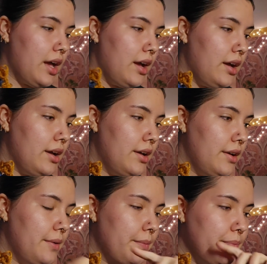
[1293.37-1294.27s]

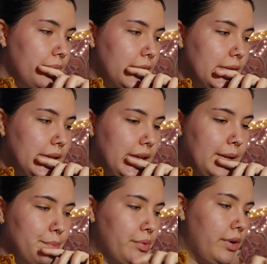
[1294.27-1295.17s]
And
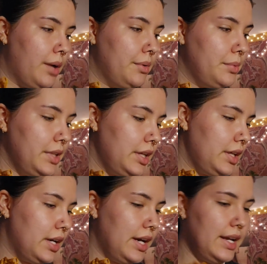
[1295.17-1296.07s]

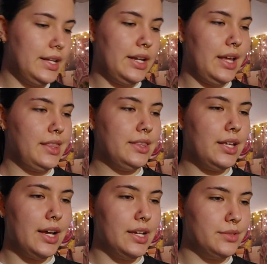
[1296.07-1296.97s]
probably high, I think the
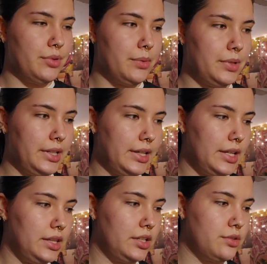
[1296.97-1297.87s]
high is probably like
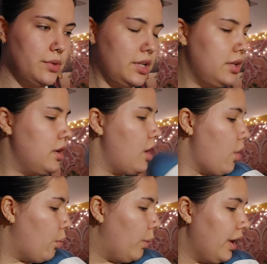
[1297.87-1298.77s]
in the 20.
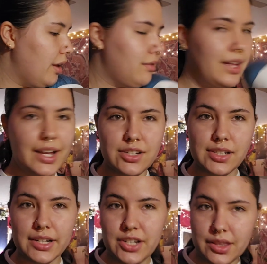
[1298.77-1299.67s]
Well,
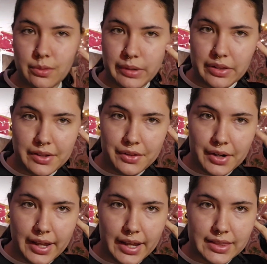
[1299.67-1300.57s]
actually, I checked the weather the other
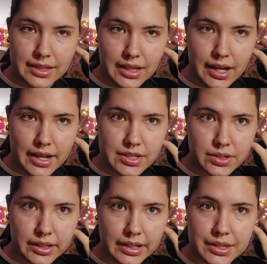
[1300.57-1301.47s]
day. I think the highs are
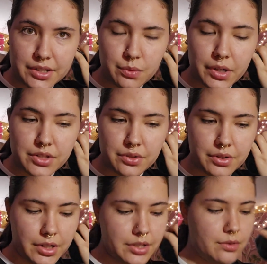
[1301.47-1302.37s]
like in the 20s or
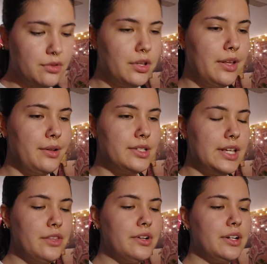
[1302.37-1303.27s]
30s. So it's
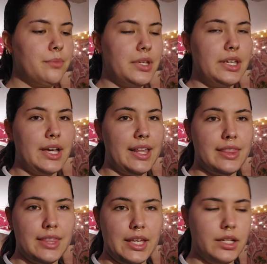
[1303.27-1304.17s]
either going to be, I
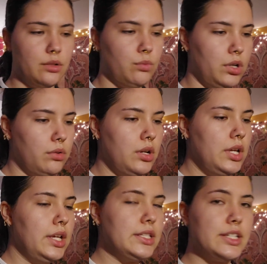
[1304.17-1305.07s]
think,
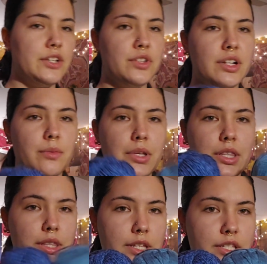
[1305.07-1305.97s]
it's either going to be
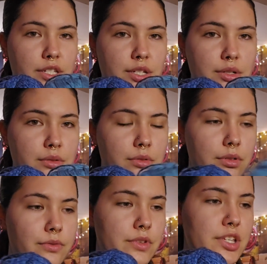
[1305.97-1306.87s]
these 2
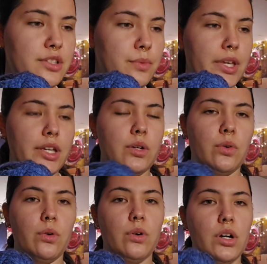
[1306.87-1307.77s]
for this week
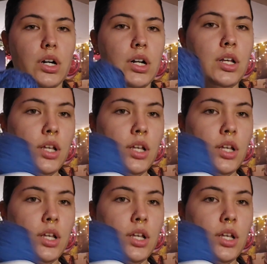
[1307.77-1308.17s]
or